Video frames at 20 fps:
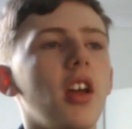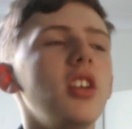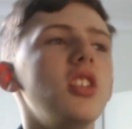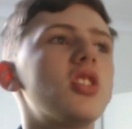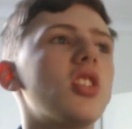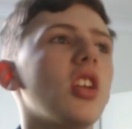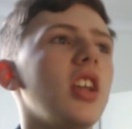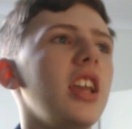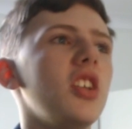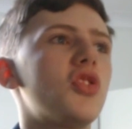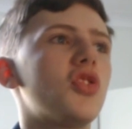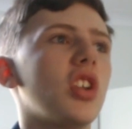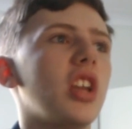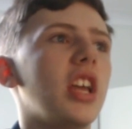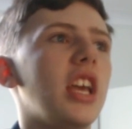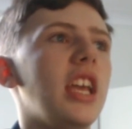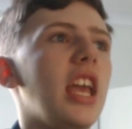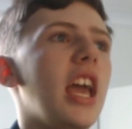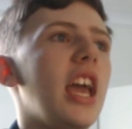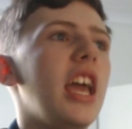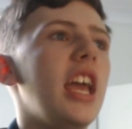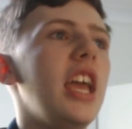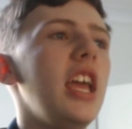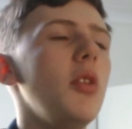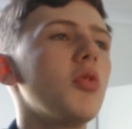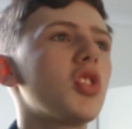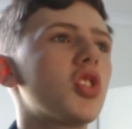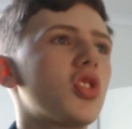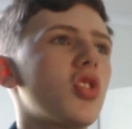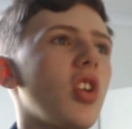So literally, he
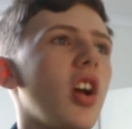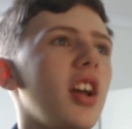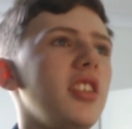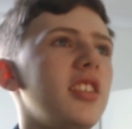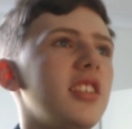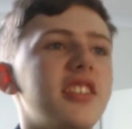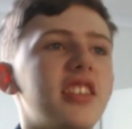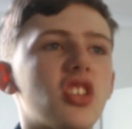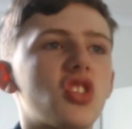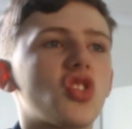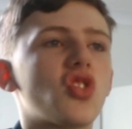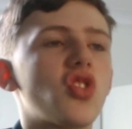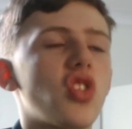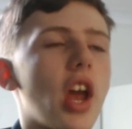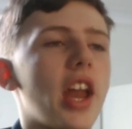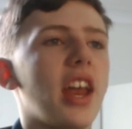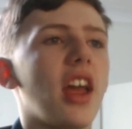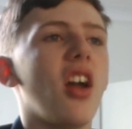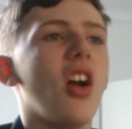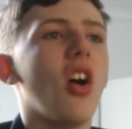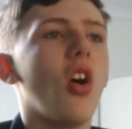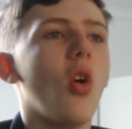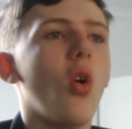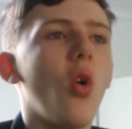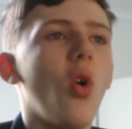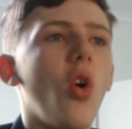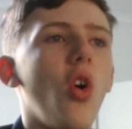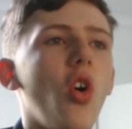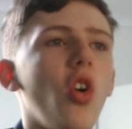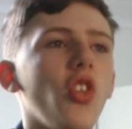was trying to discredit
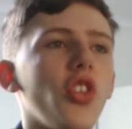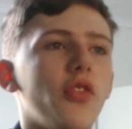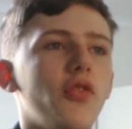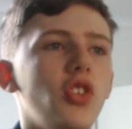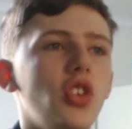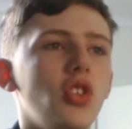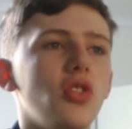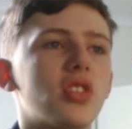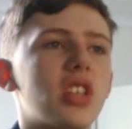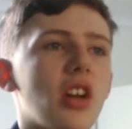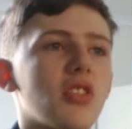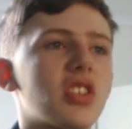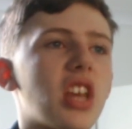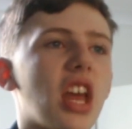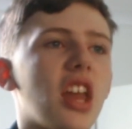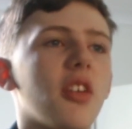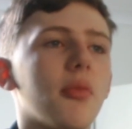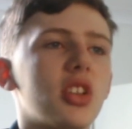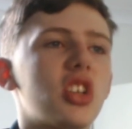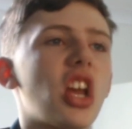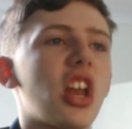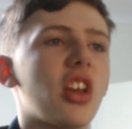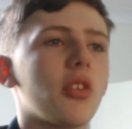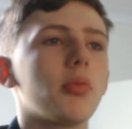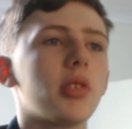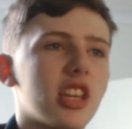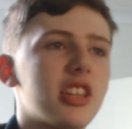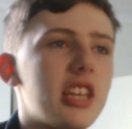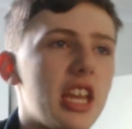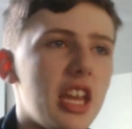all the views that I was getting on my channel
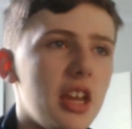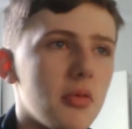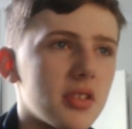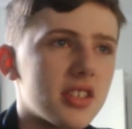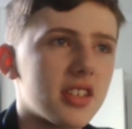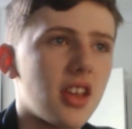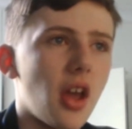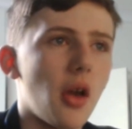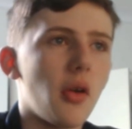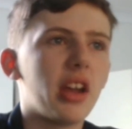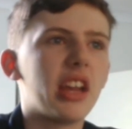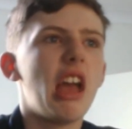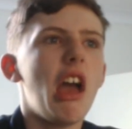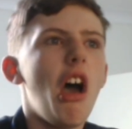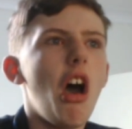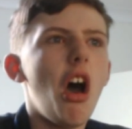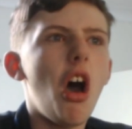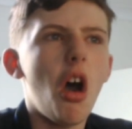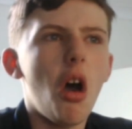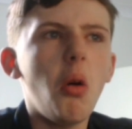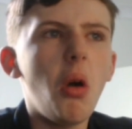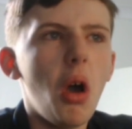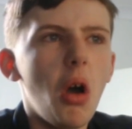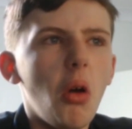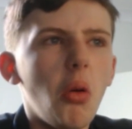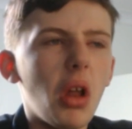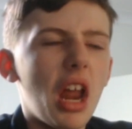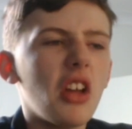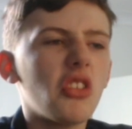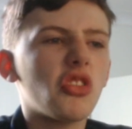because he was going, oh,
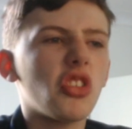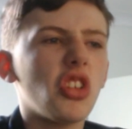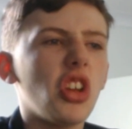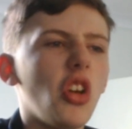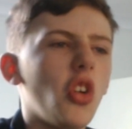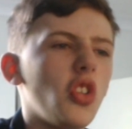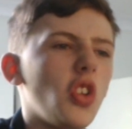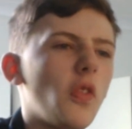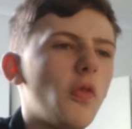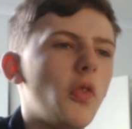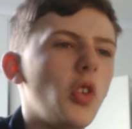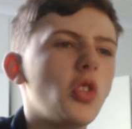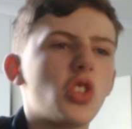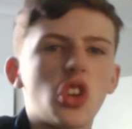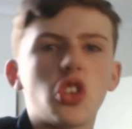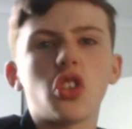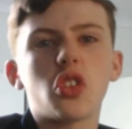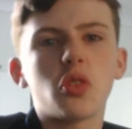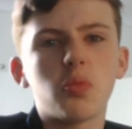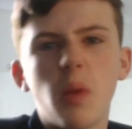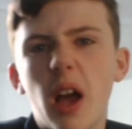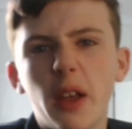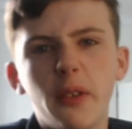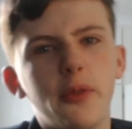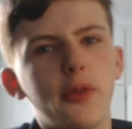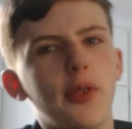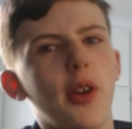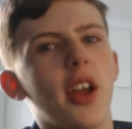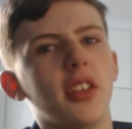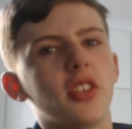well, actually, all your views are just my
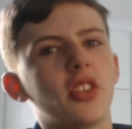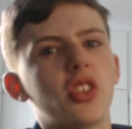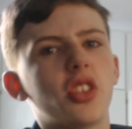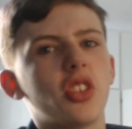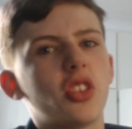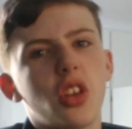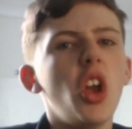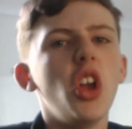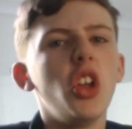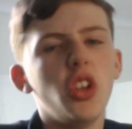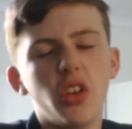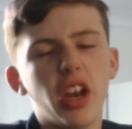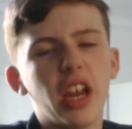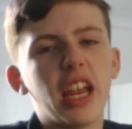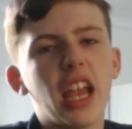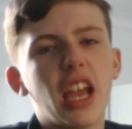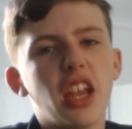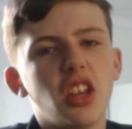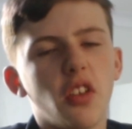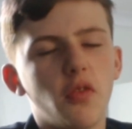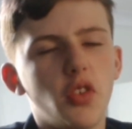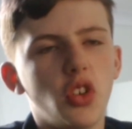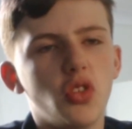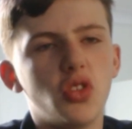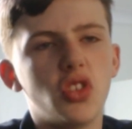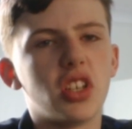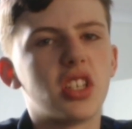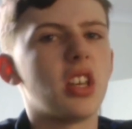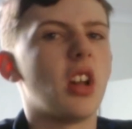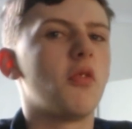friends. So you didn't get your
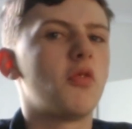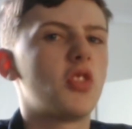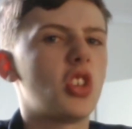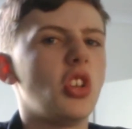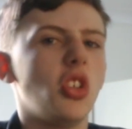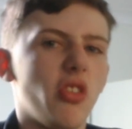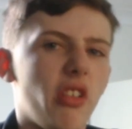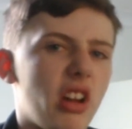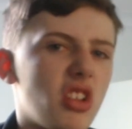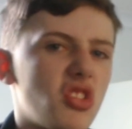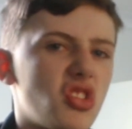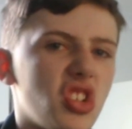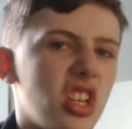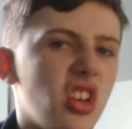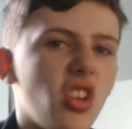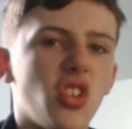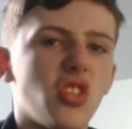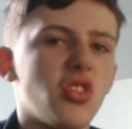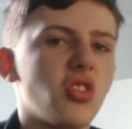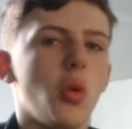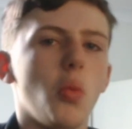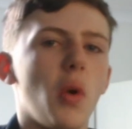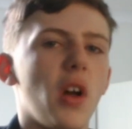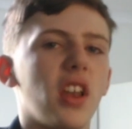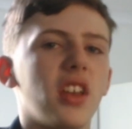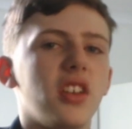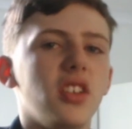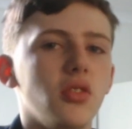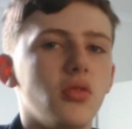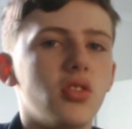views yourself. So you're actually not doing
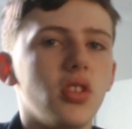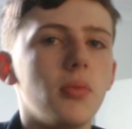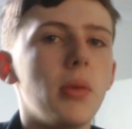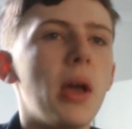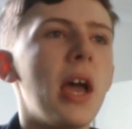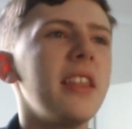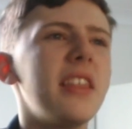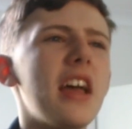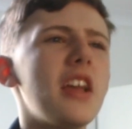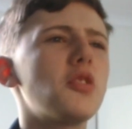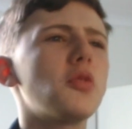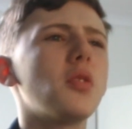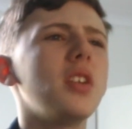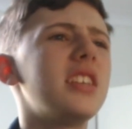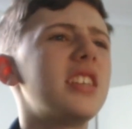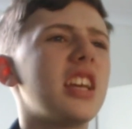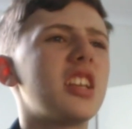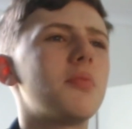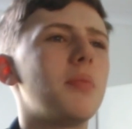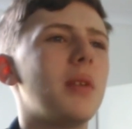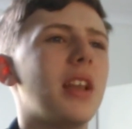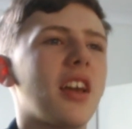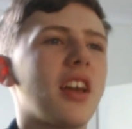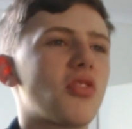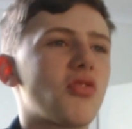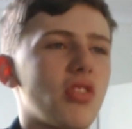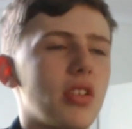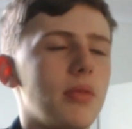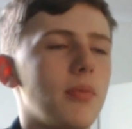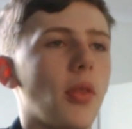well at YouTube. That's what he said to me like
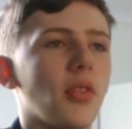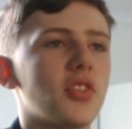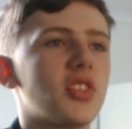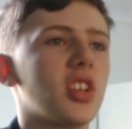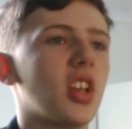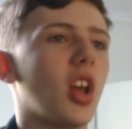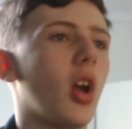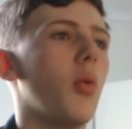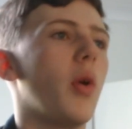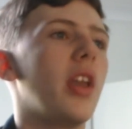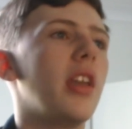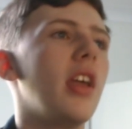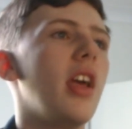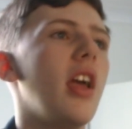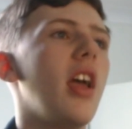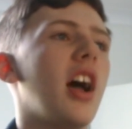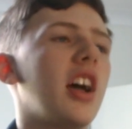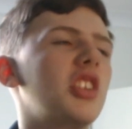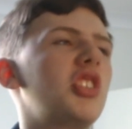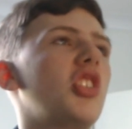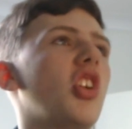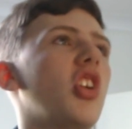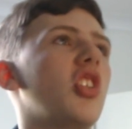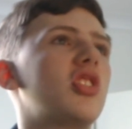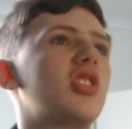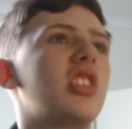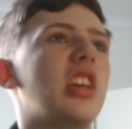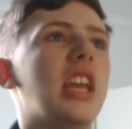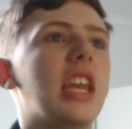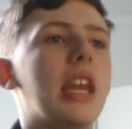3 months ago when I
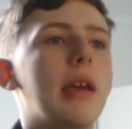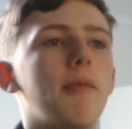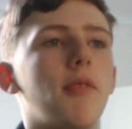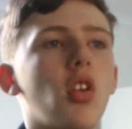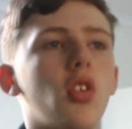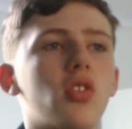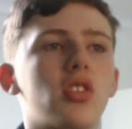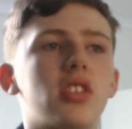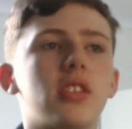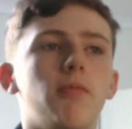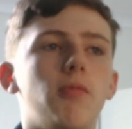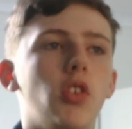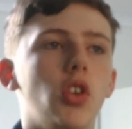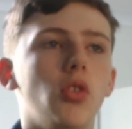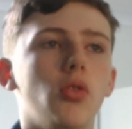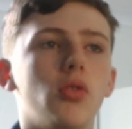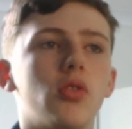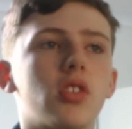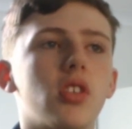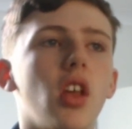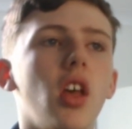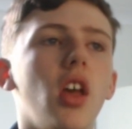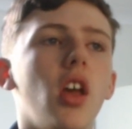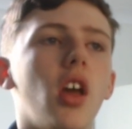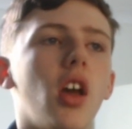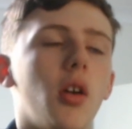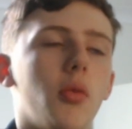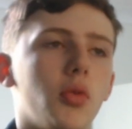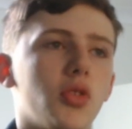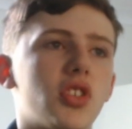started seeing influx in views.
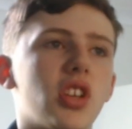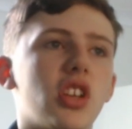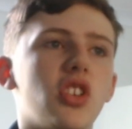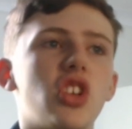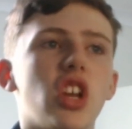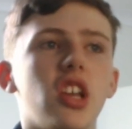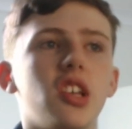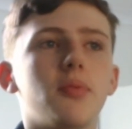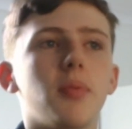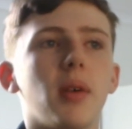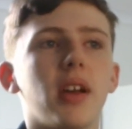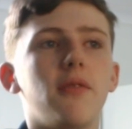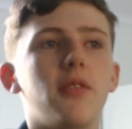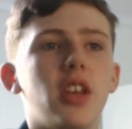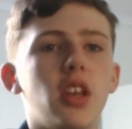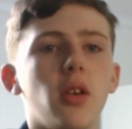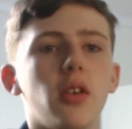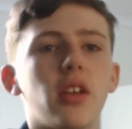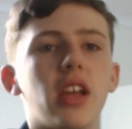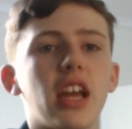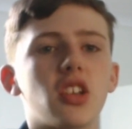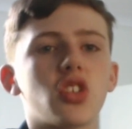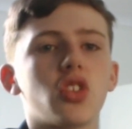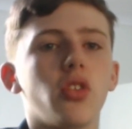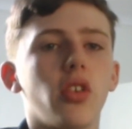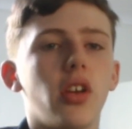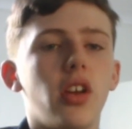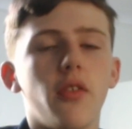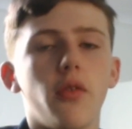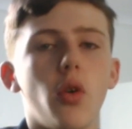Once I changed my video
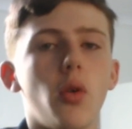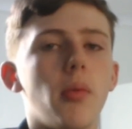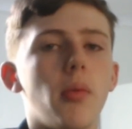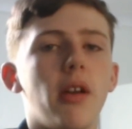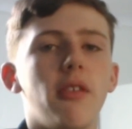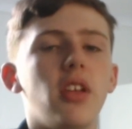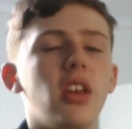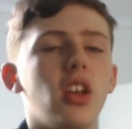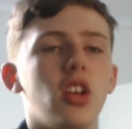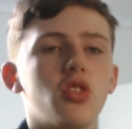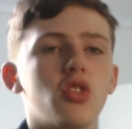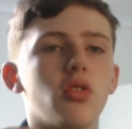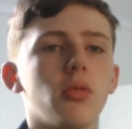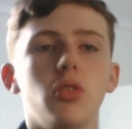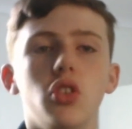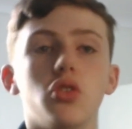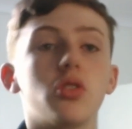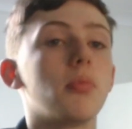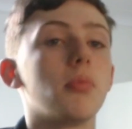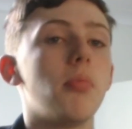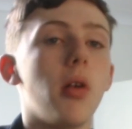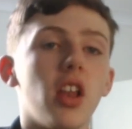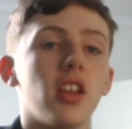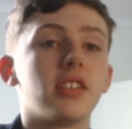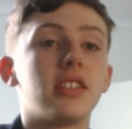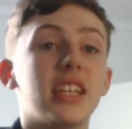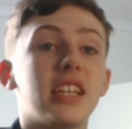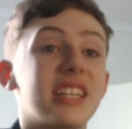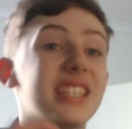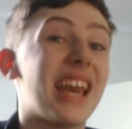category of all my videos from news and
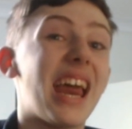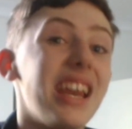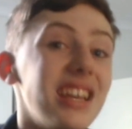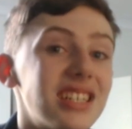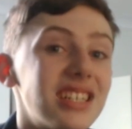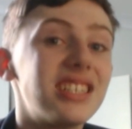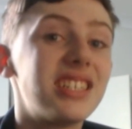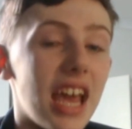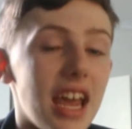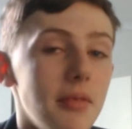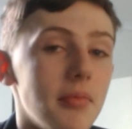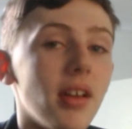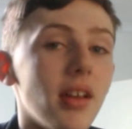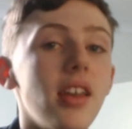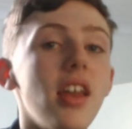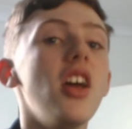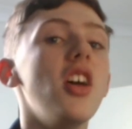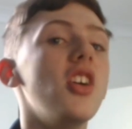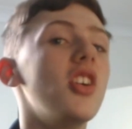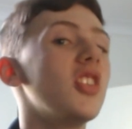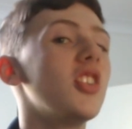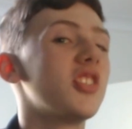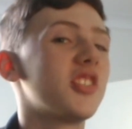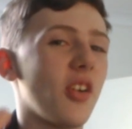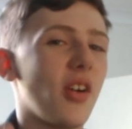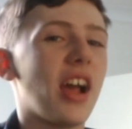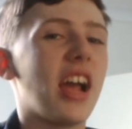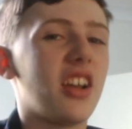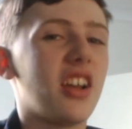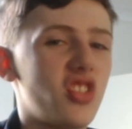politics to entertainment.
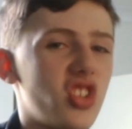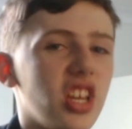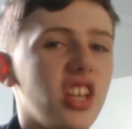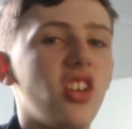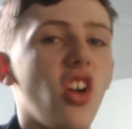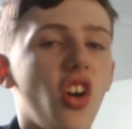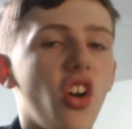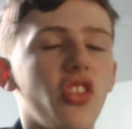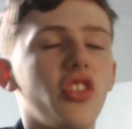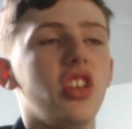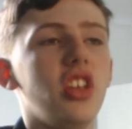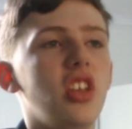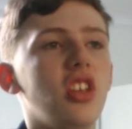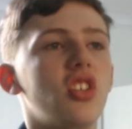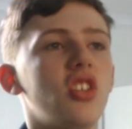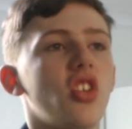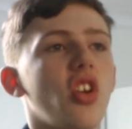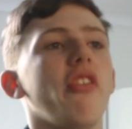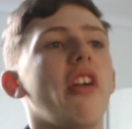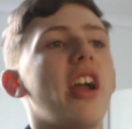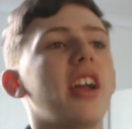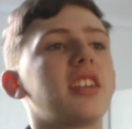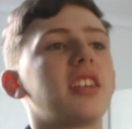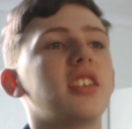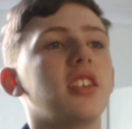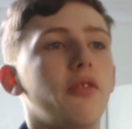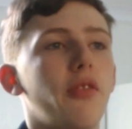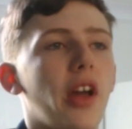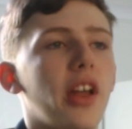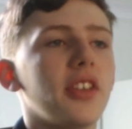So I actually got the correct
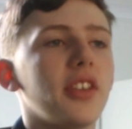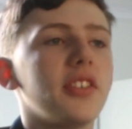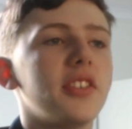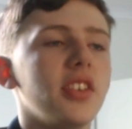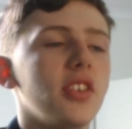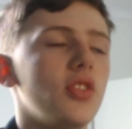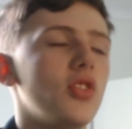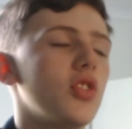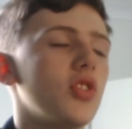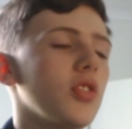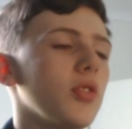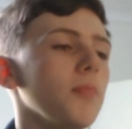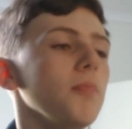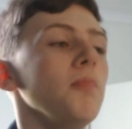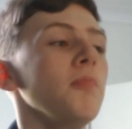advantage.